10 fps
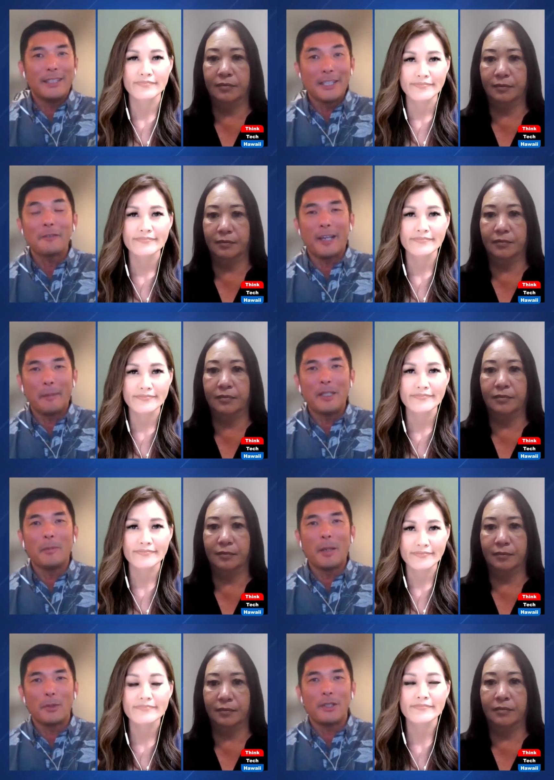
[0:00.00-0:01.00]
Speaker 1: another
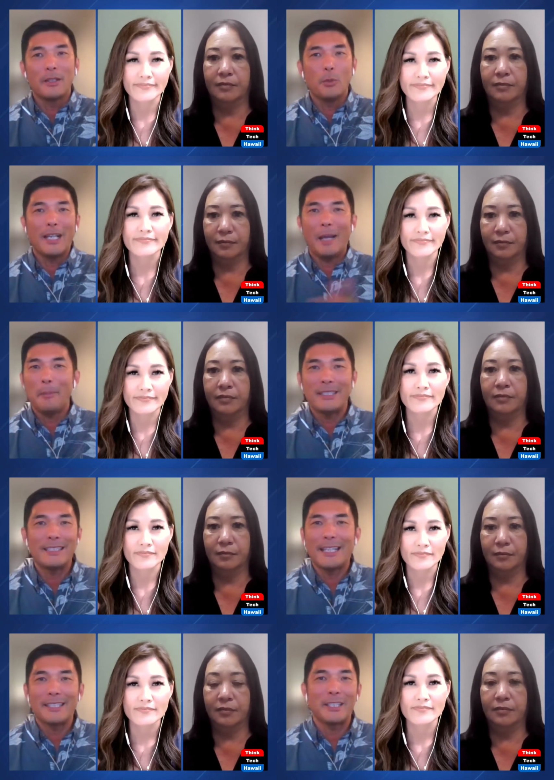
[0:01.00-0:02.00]
family member what
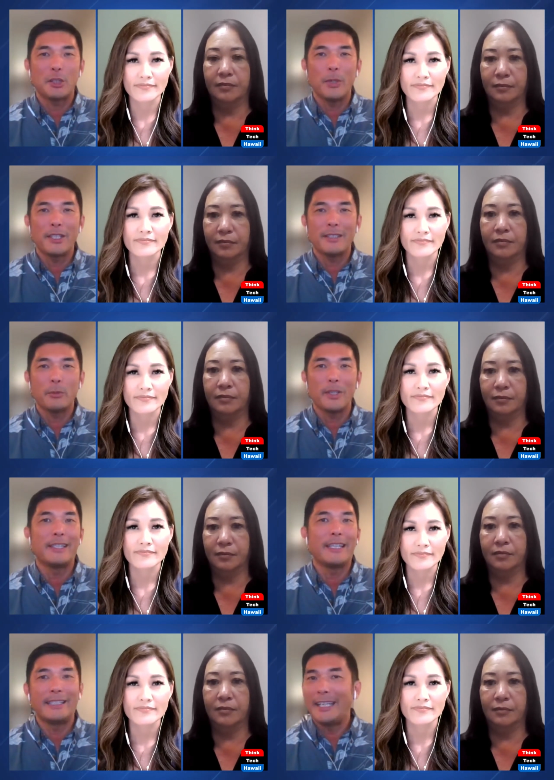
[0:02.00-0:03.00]
happens in that situation
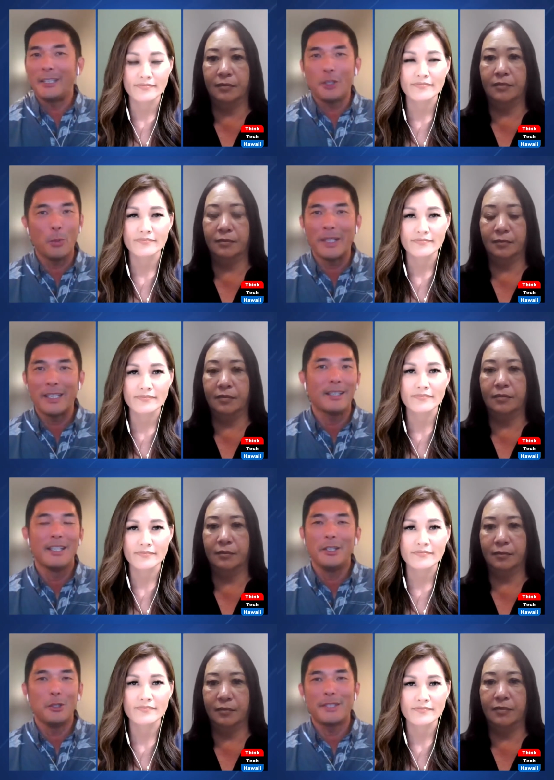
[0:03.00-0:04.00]
where they don't want to
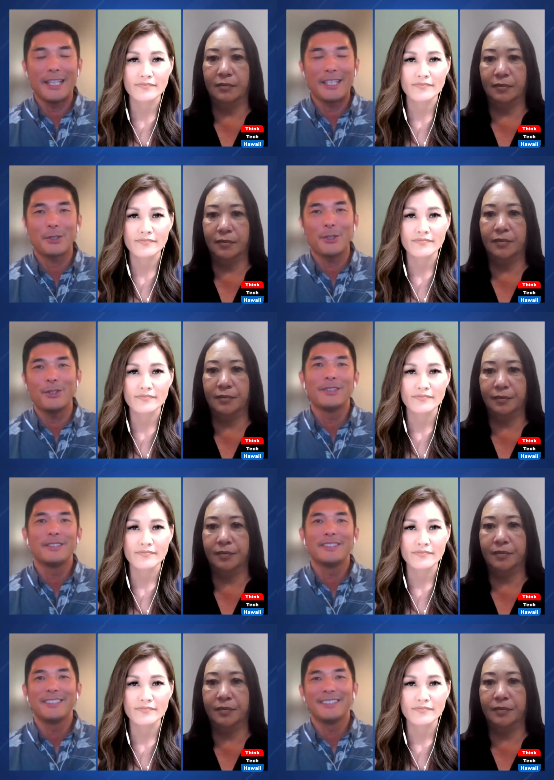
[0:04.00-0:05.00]
use escrow?
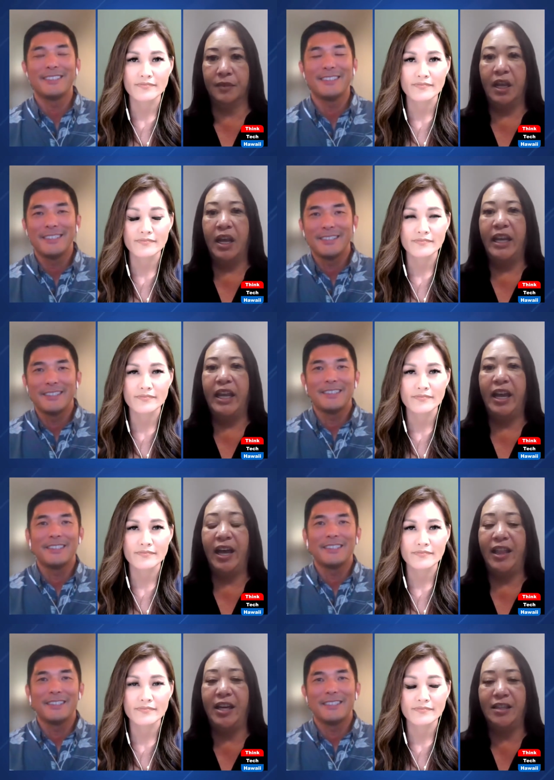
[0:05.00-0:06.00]

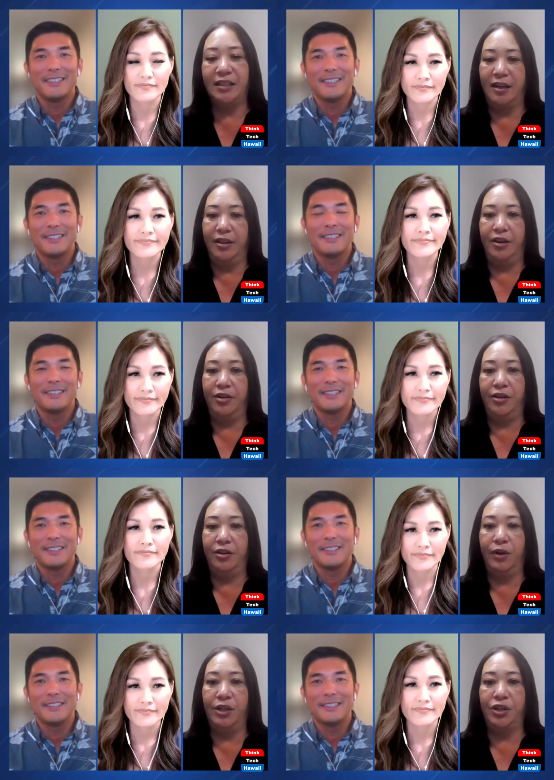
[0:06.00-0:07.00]
Speaker 2: Yeah, that's another
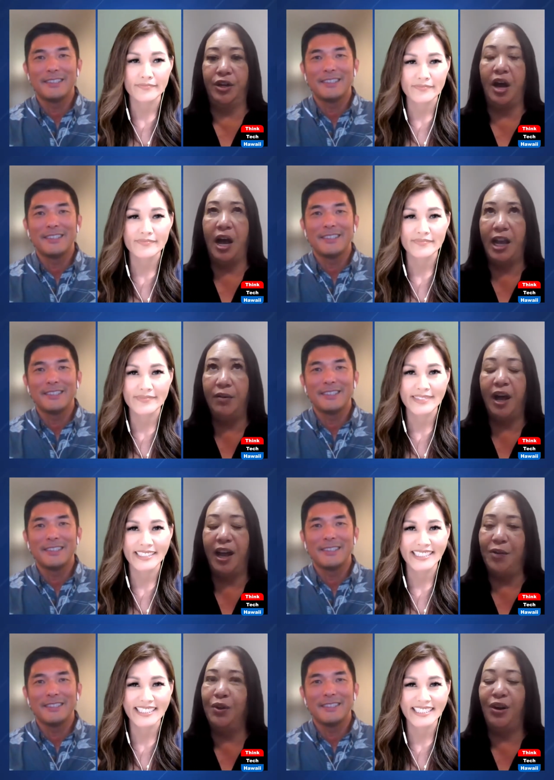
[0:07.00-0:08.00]
good question. I,
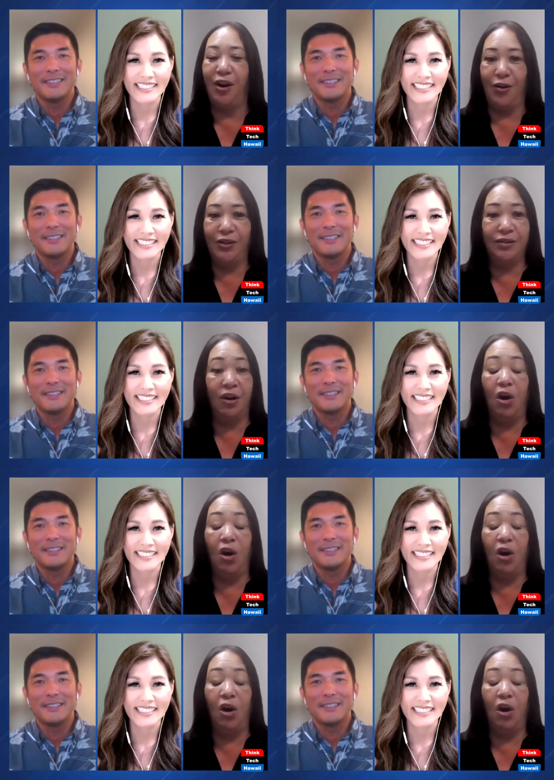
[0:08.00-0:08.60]
I would al-